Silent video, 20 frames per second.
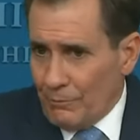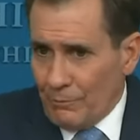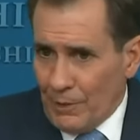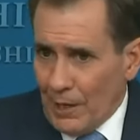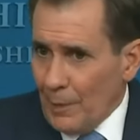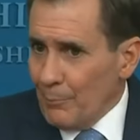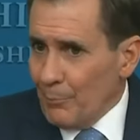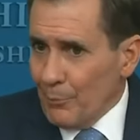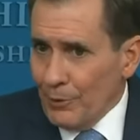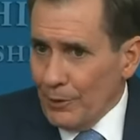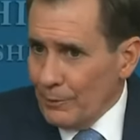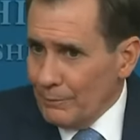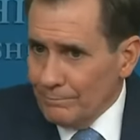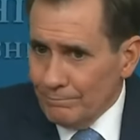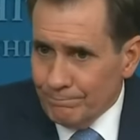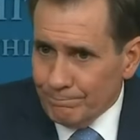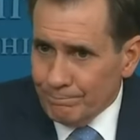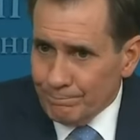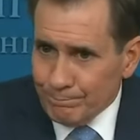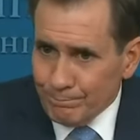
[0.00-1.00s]
can't
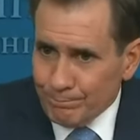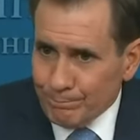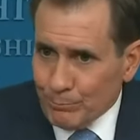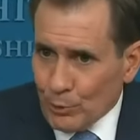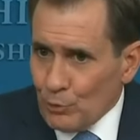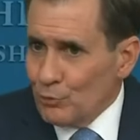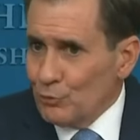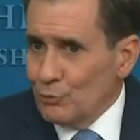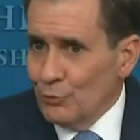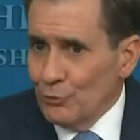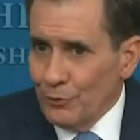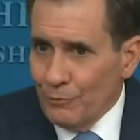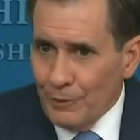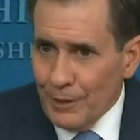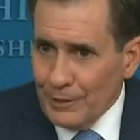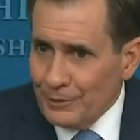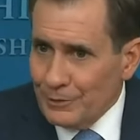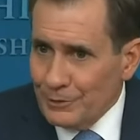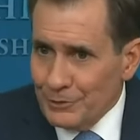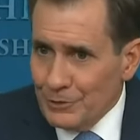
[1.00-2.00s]
bring personal
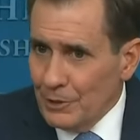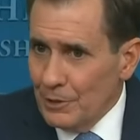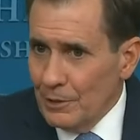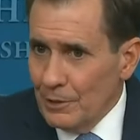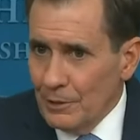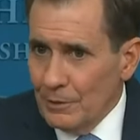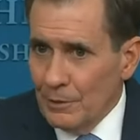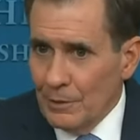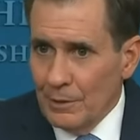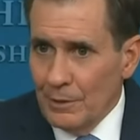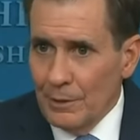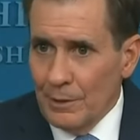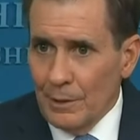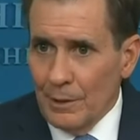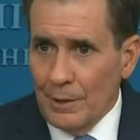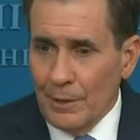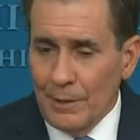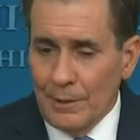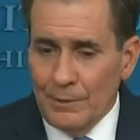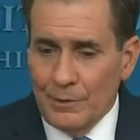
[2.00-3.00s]
devices in,
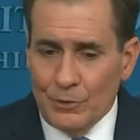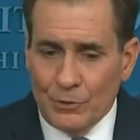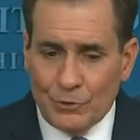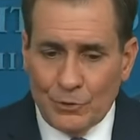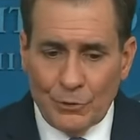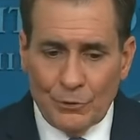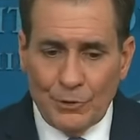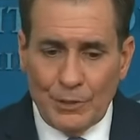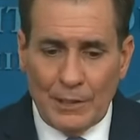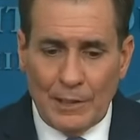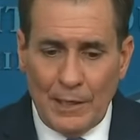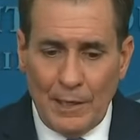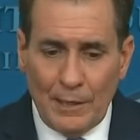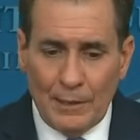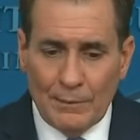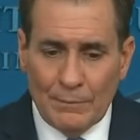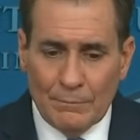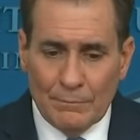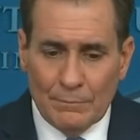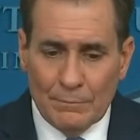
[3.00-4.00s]
and you certainly
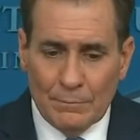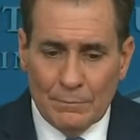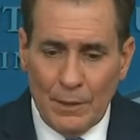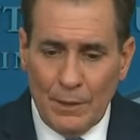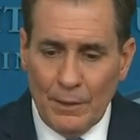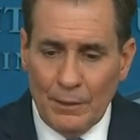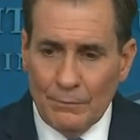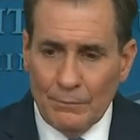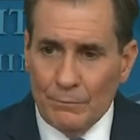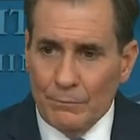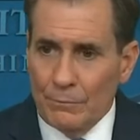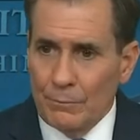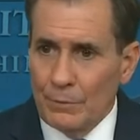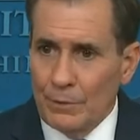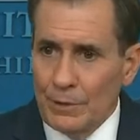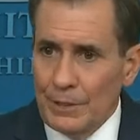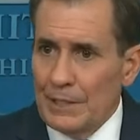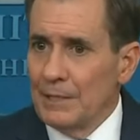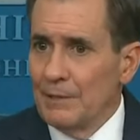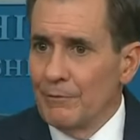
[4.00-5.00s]
can't
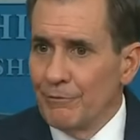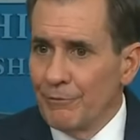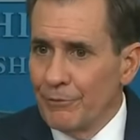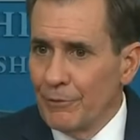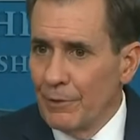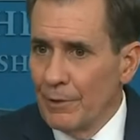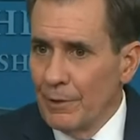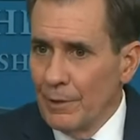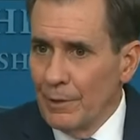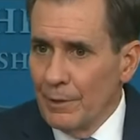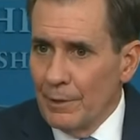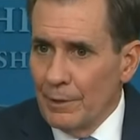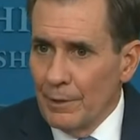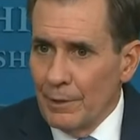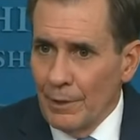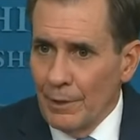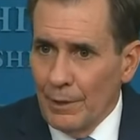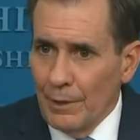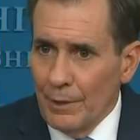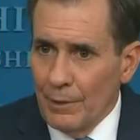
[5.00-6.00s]
leave
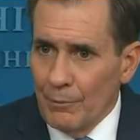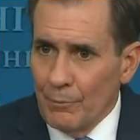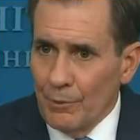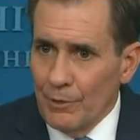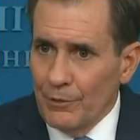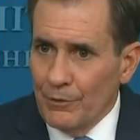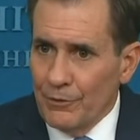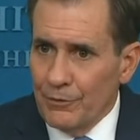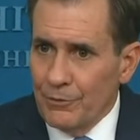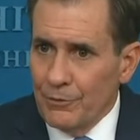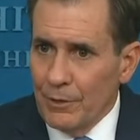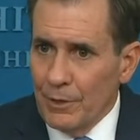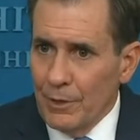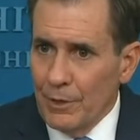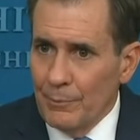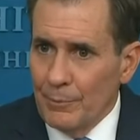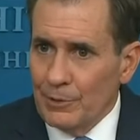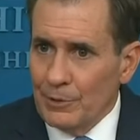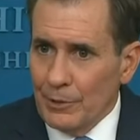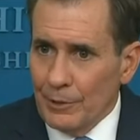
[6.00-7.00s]
with
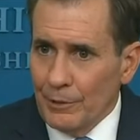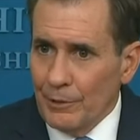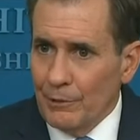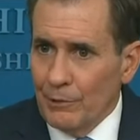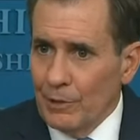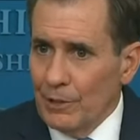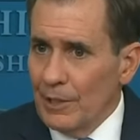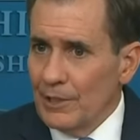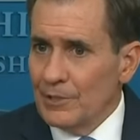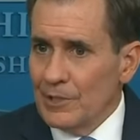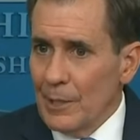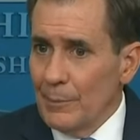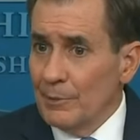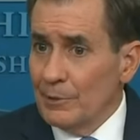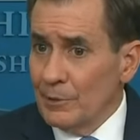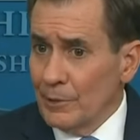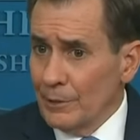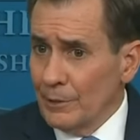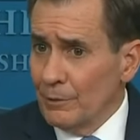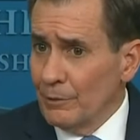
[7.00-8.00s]
material unless that
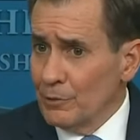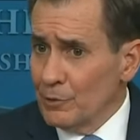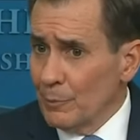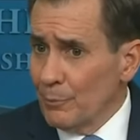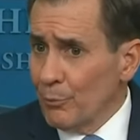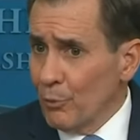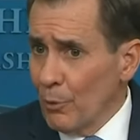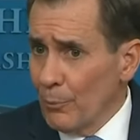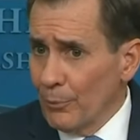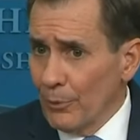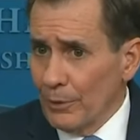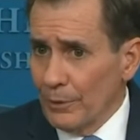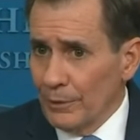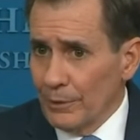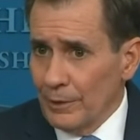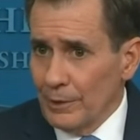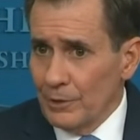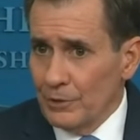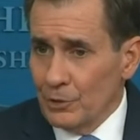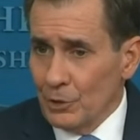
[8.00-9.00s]
material is
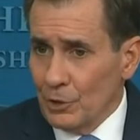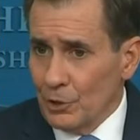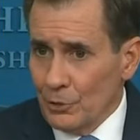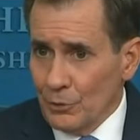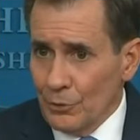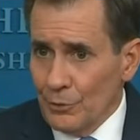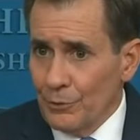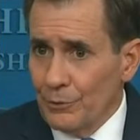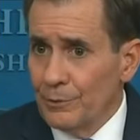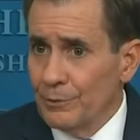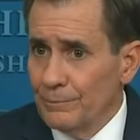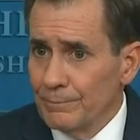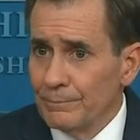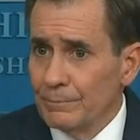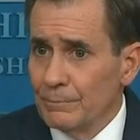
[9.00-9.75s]
appropriately secured.